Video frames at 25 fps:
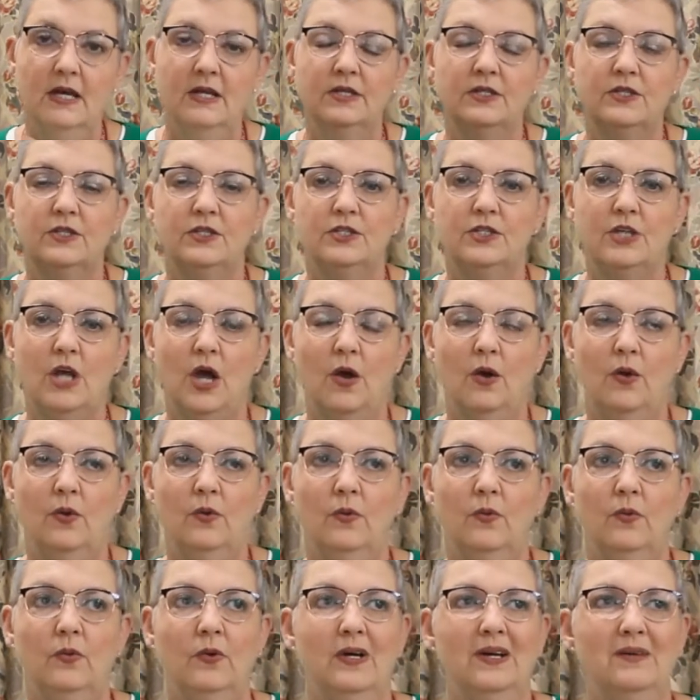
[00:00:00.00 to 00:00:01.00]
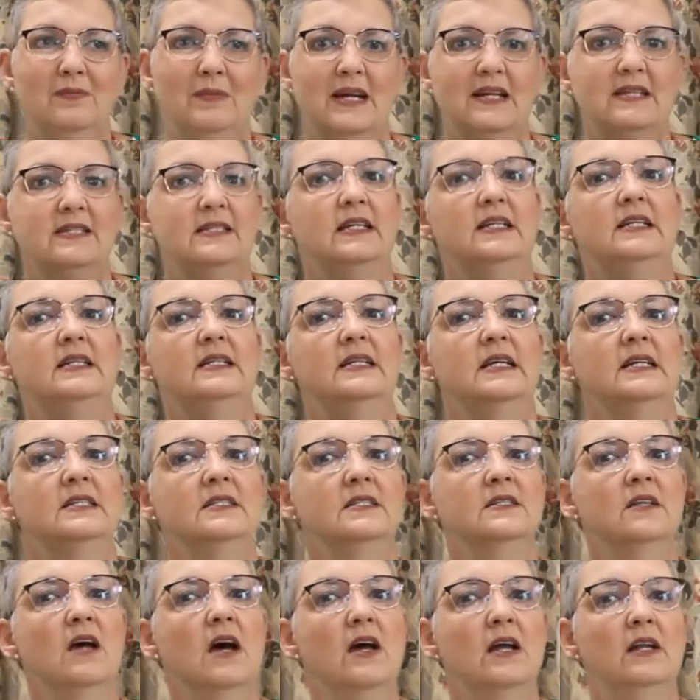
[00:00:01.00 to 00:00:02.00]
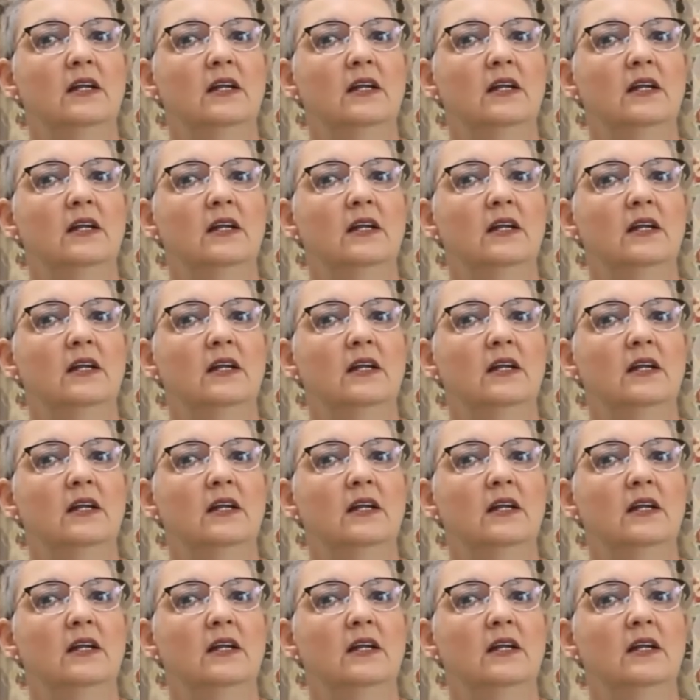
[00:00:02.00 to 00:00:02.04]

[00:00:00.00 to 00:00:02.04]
So, like I said, it's